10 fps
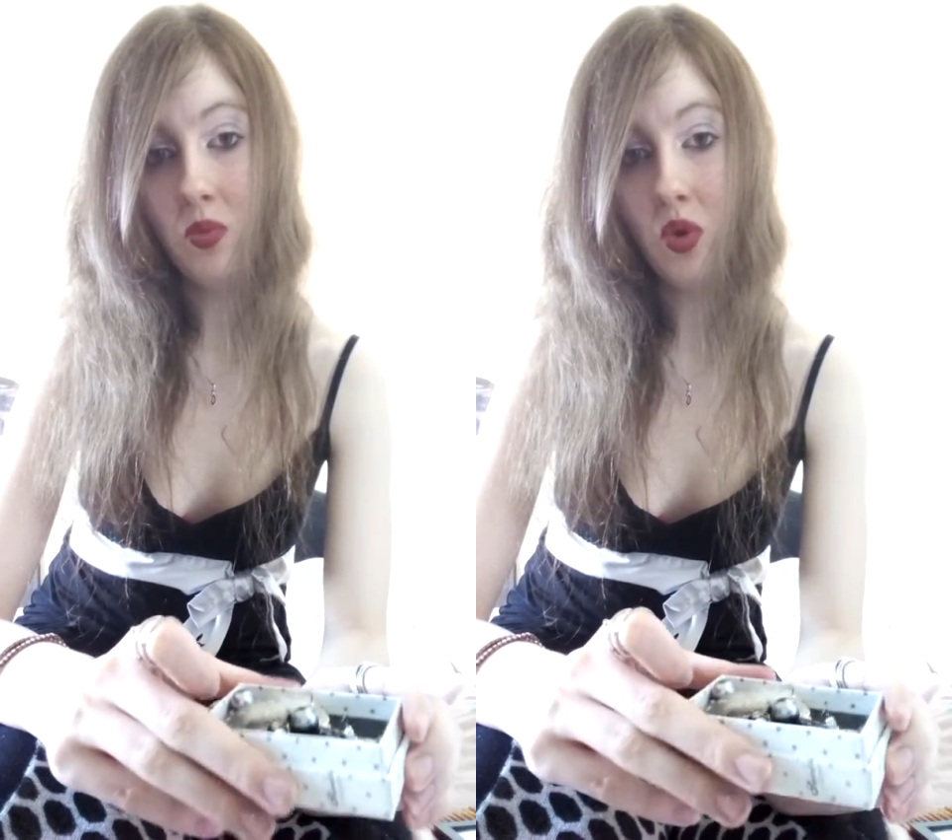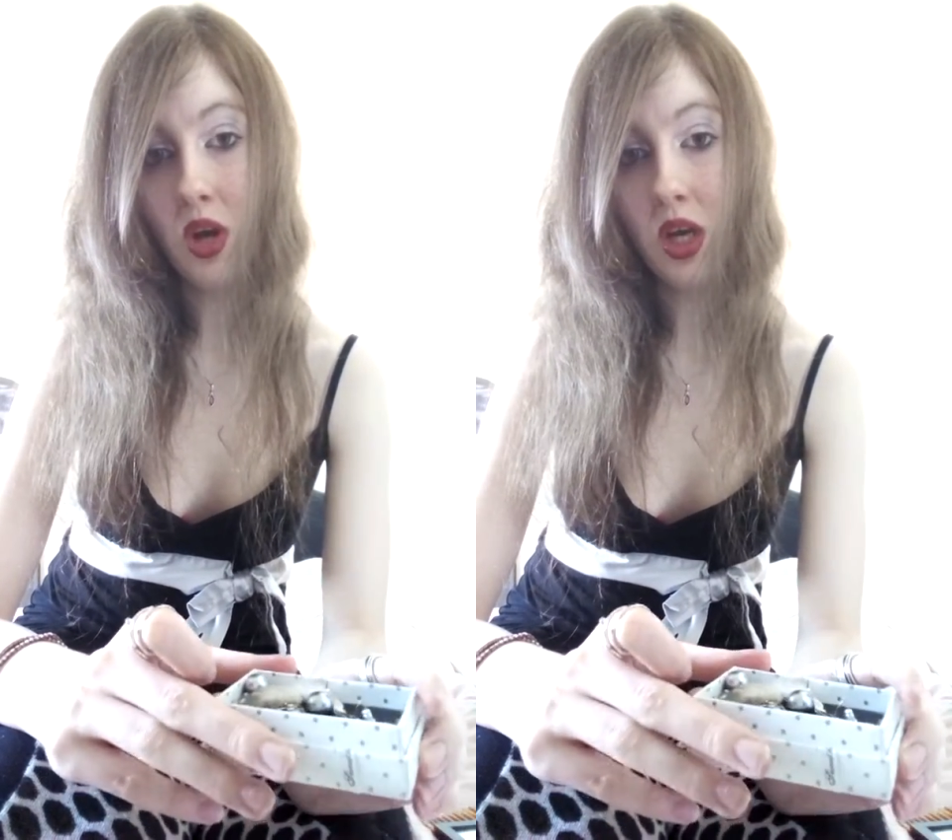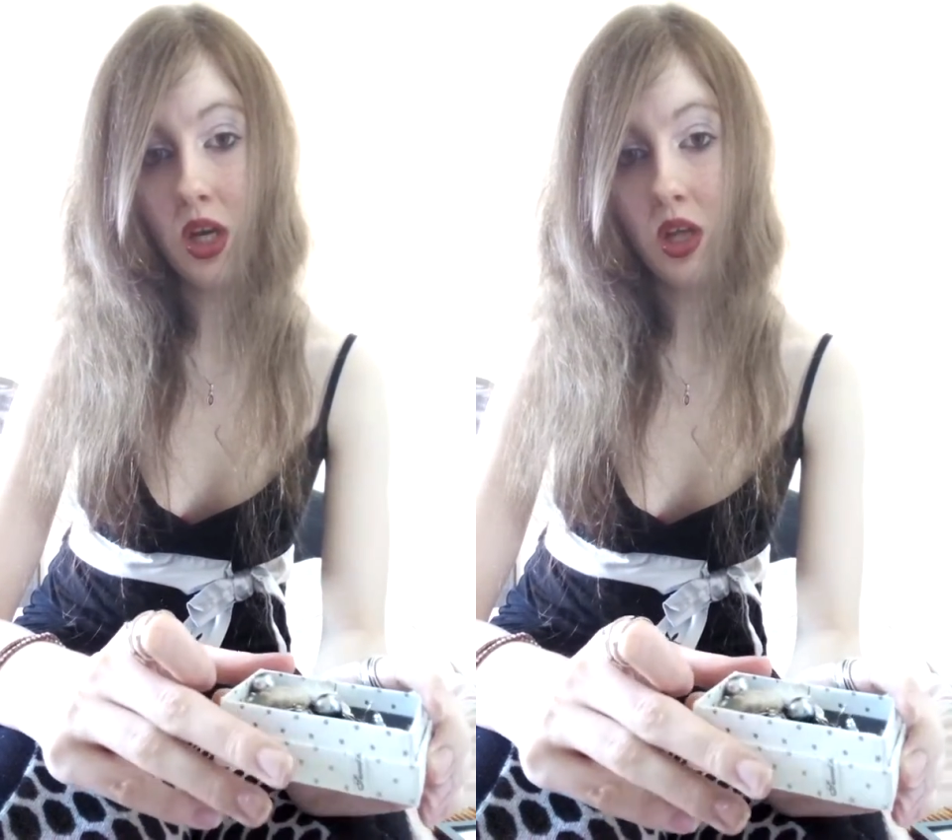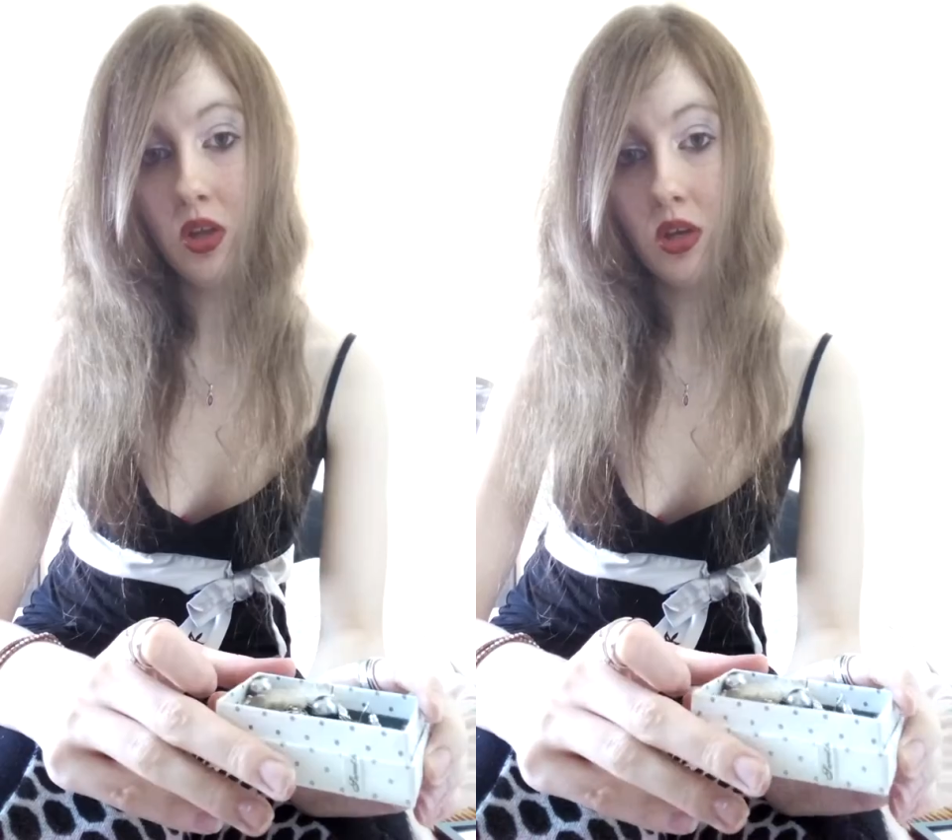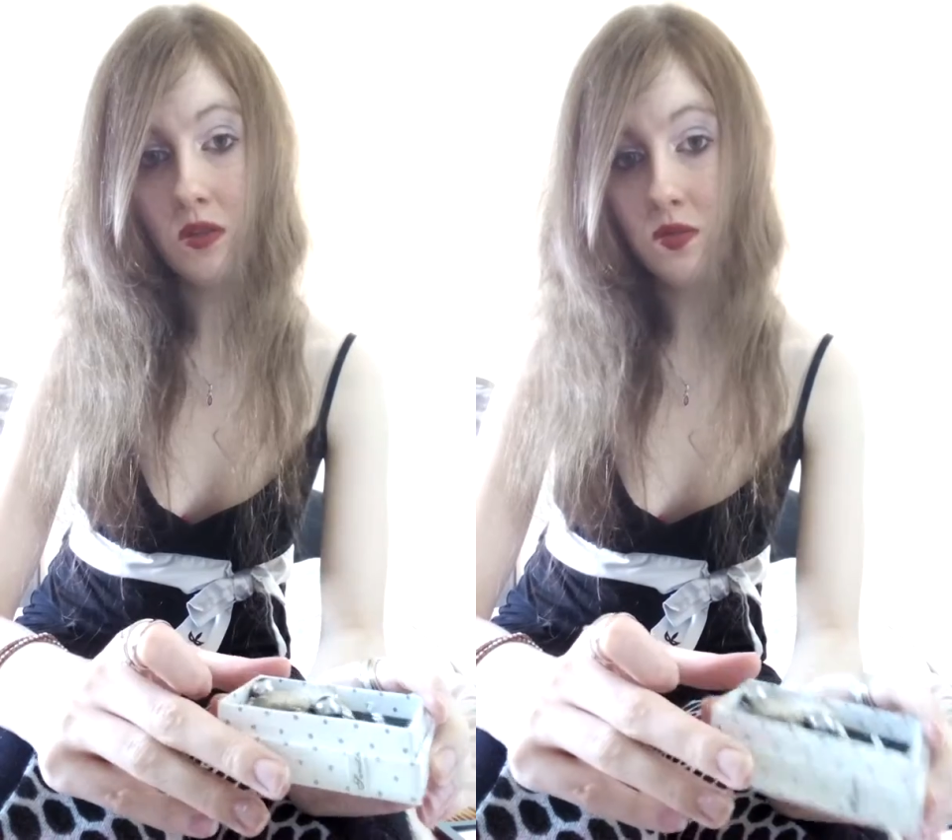me wearing
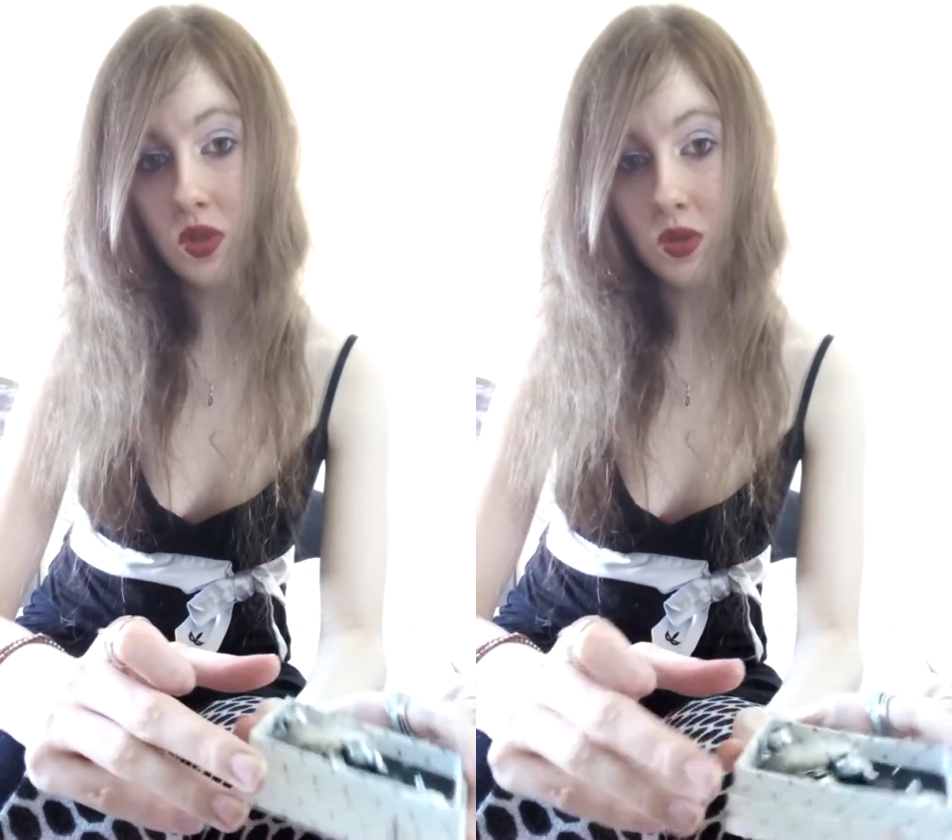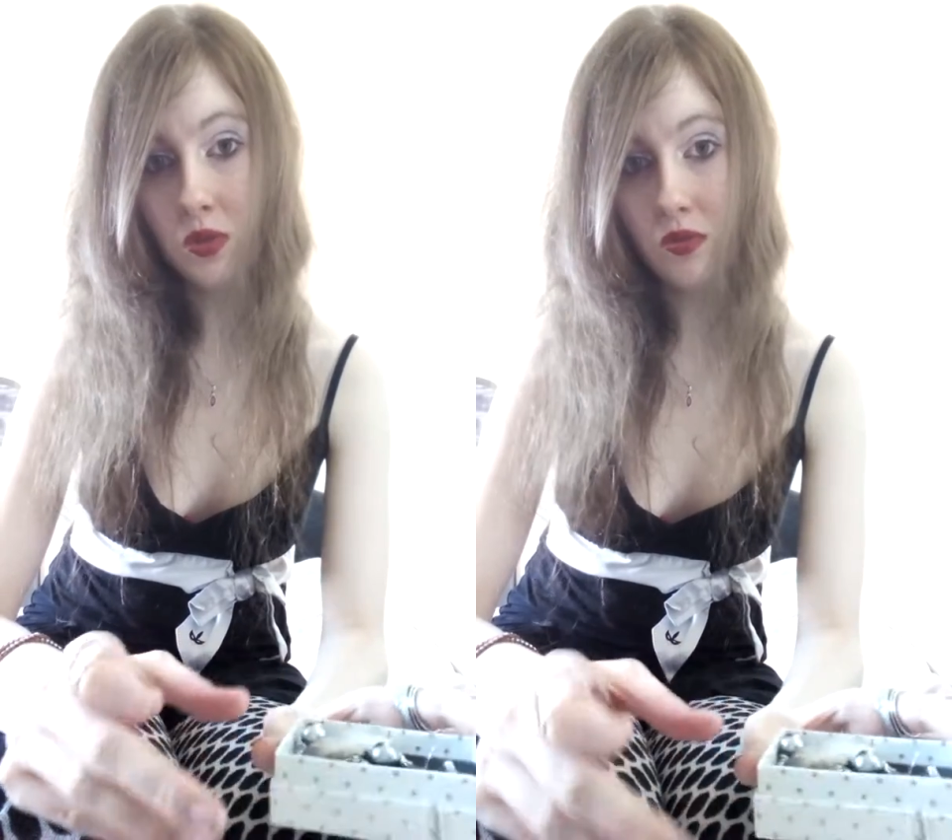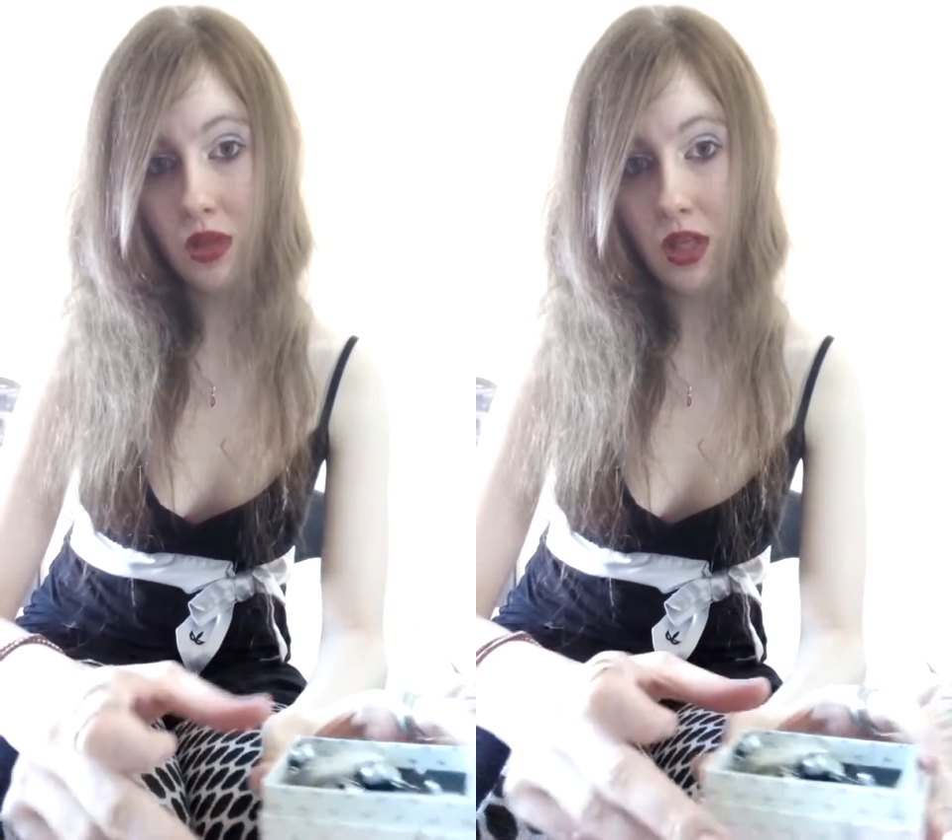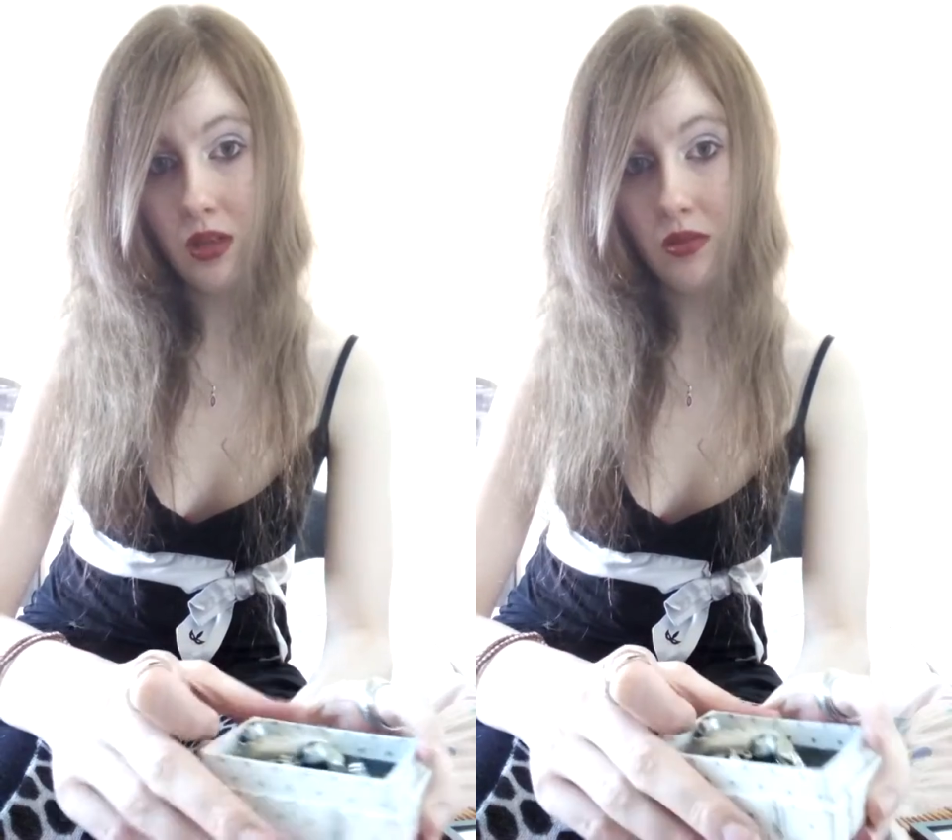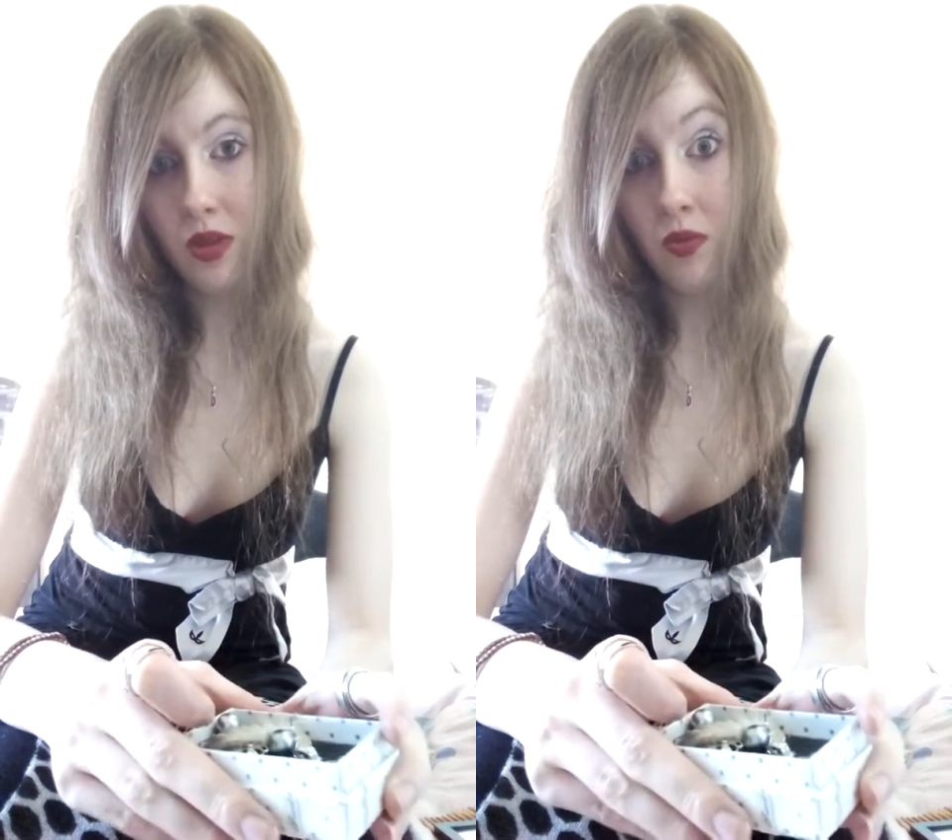a lot of jewelry